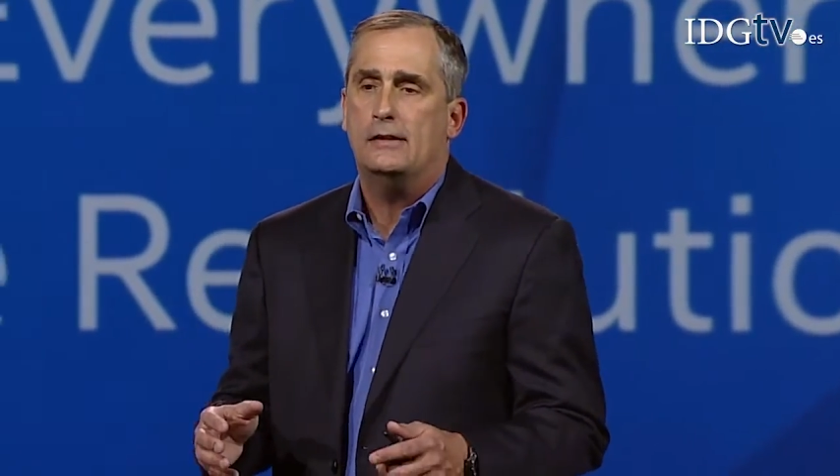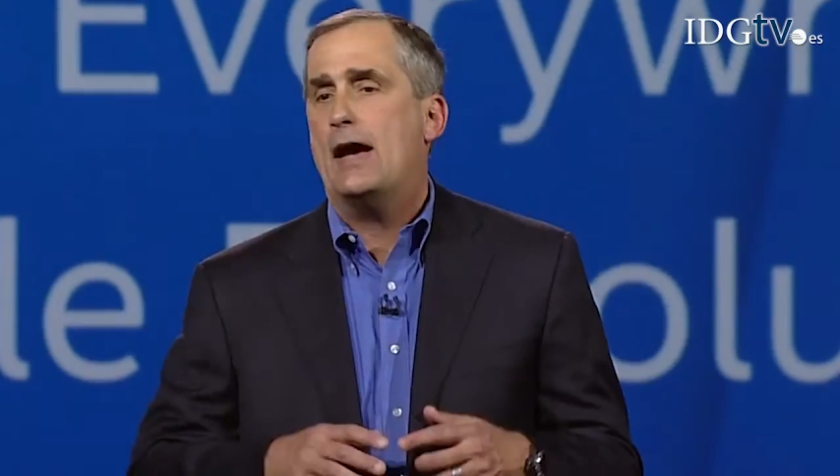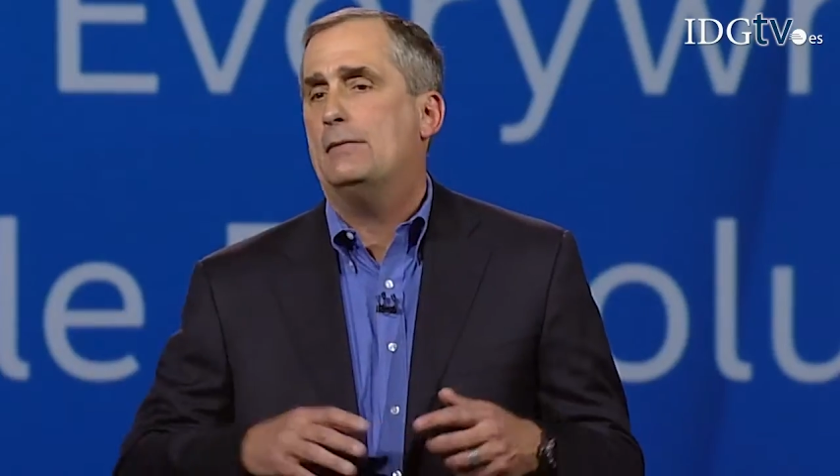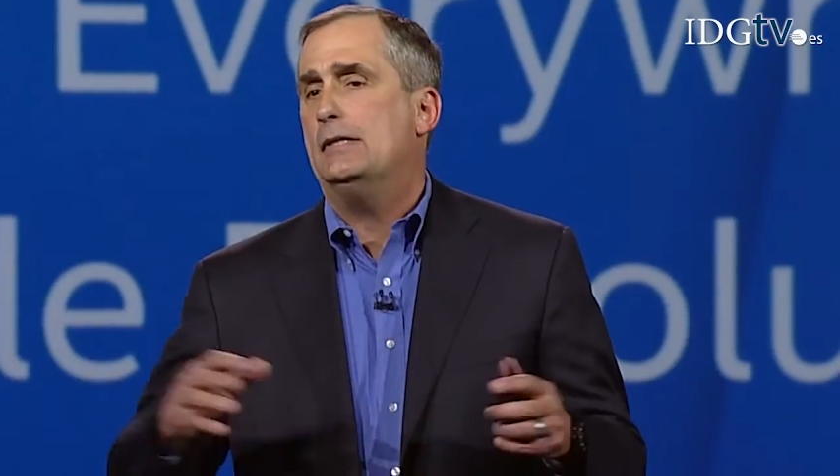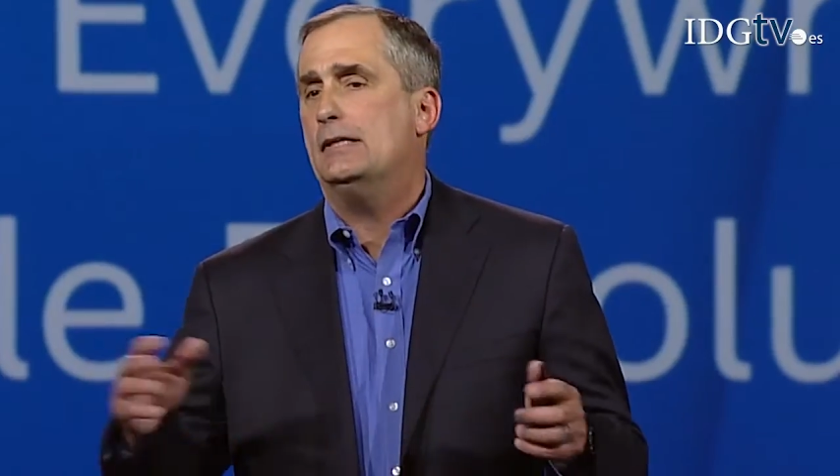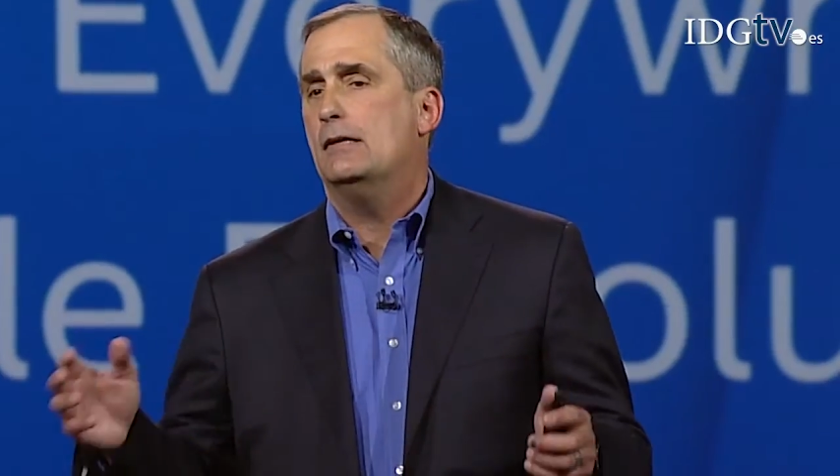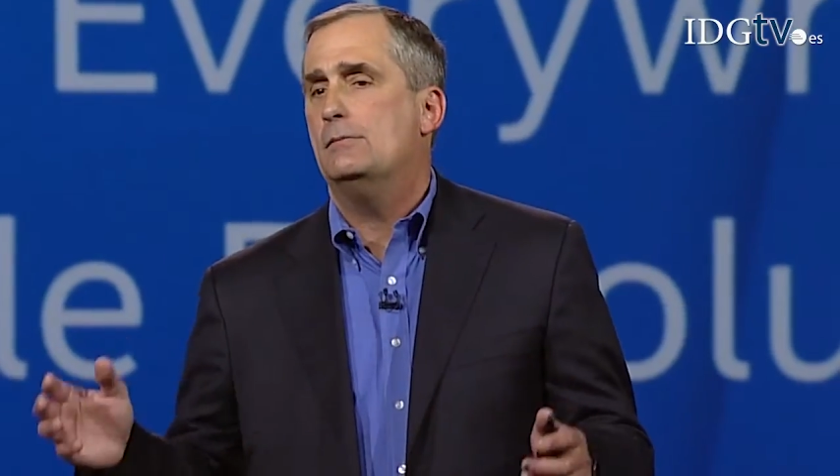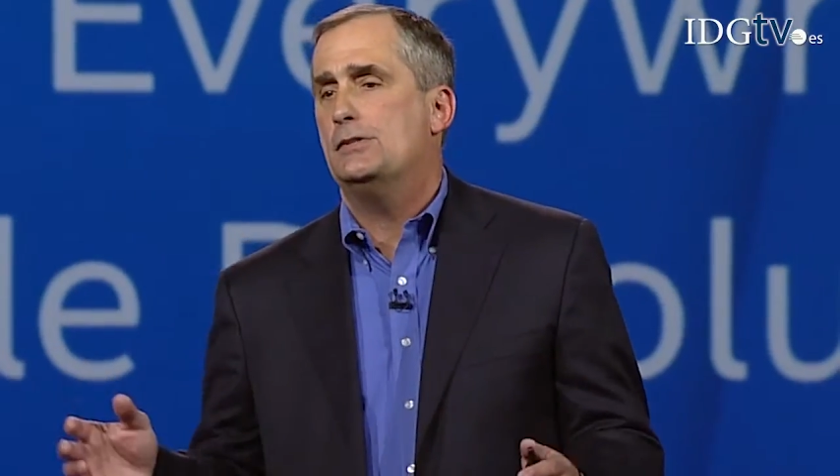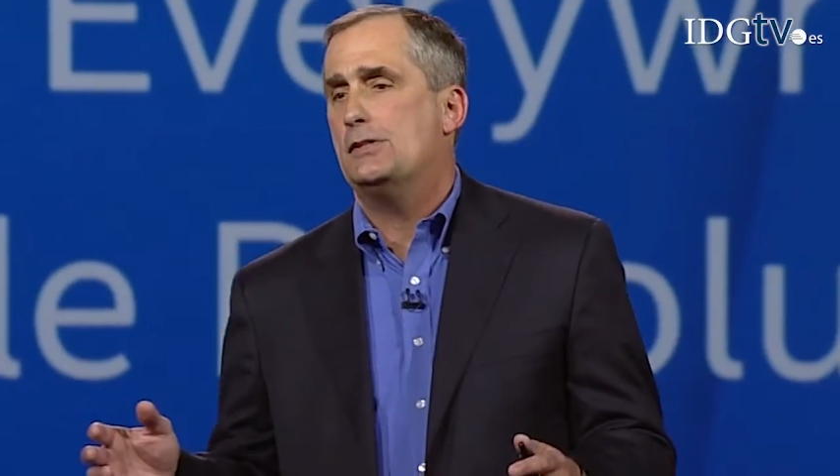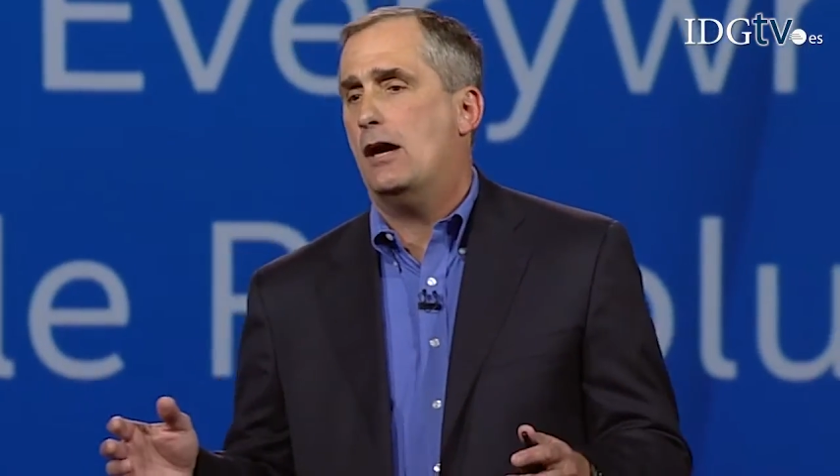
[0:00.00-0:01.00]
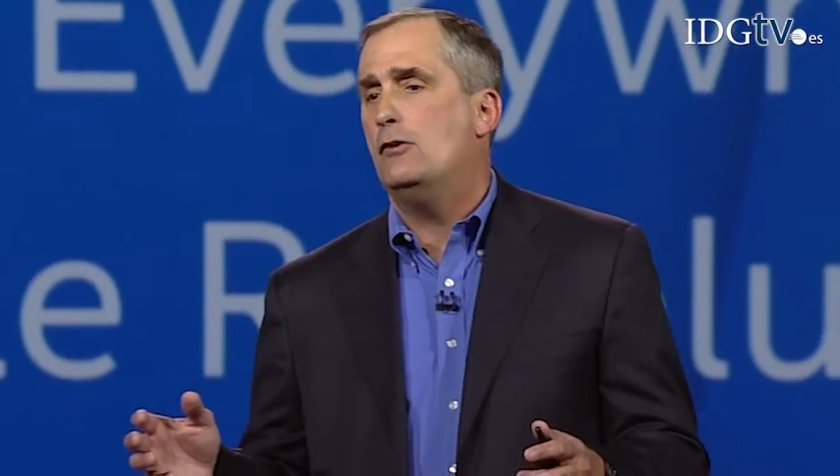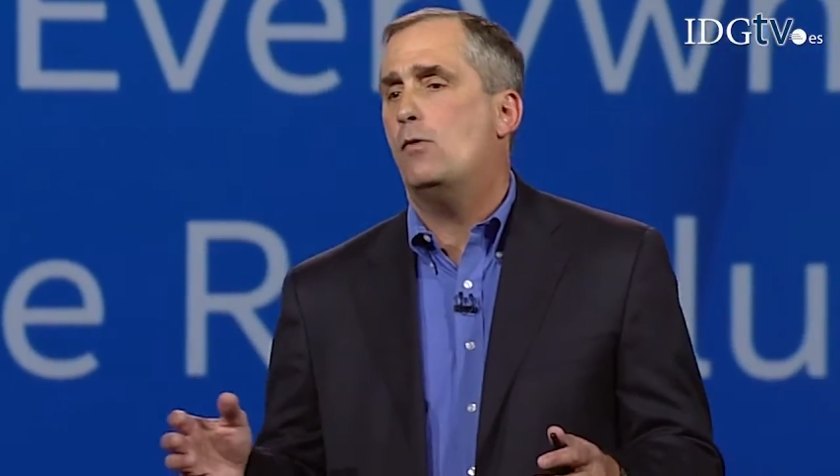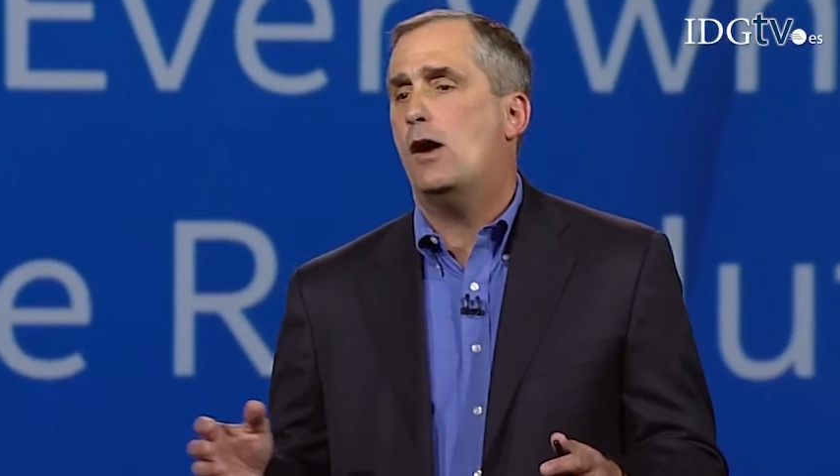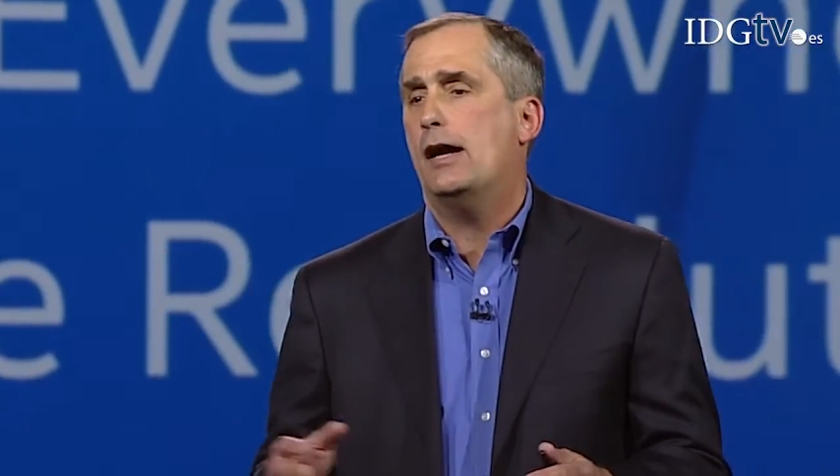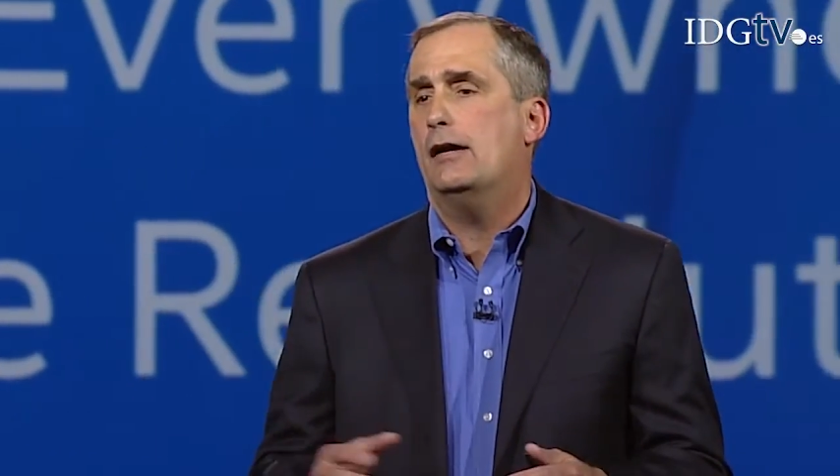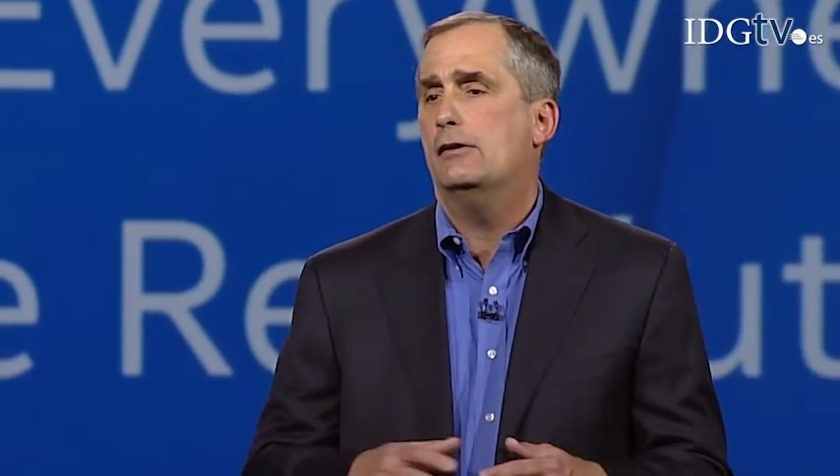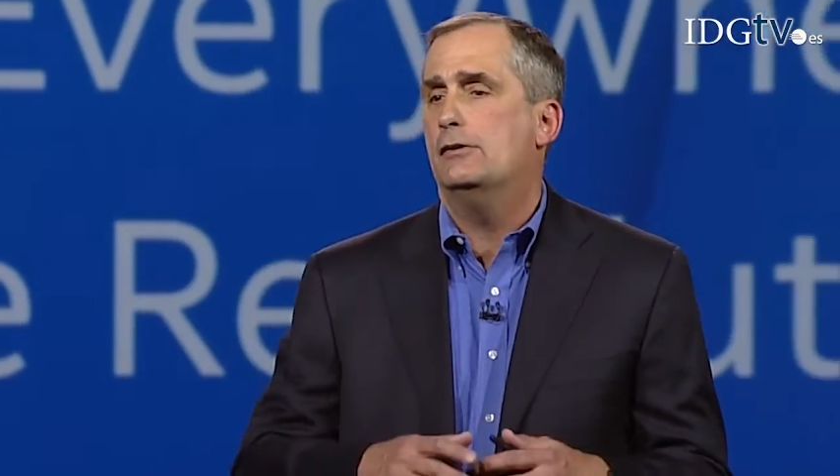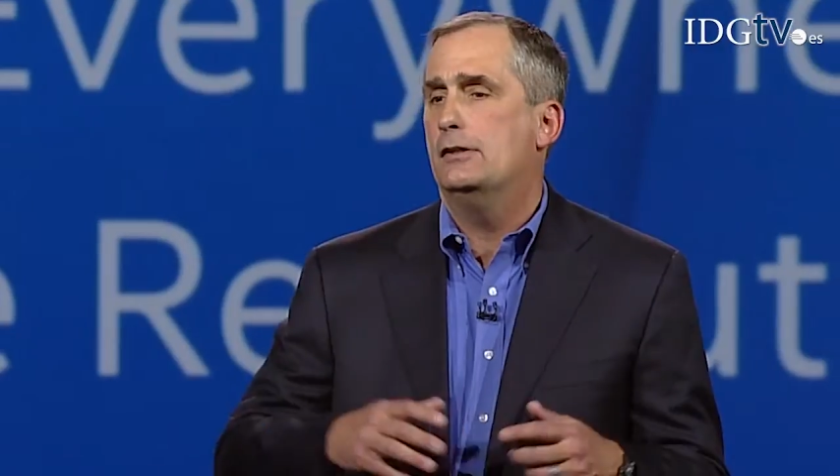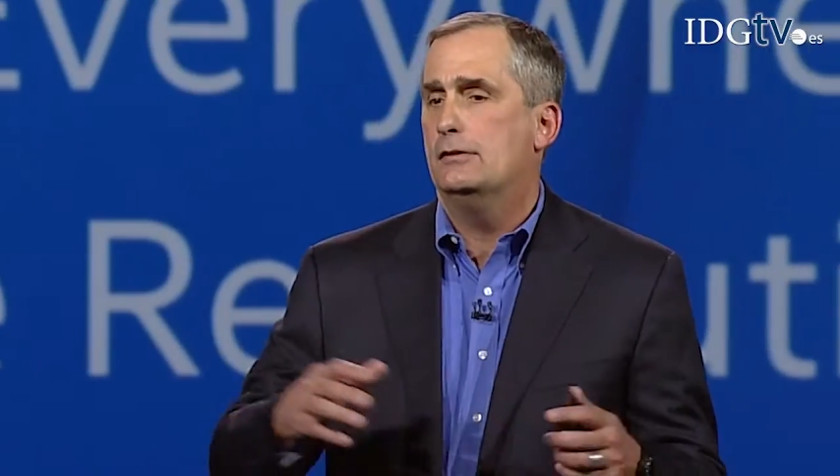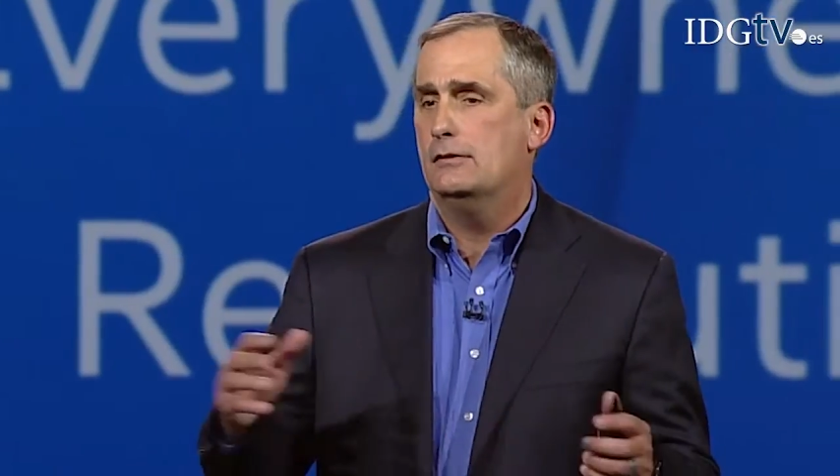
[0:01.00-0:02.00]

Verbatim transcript: That becomes unwired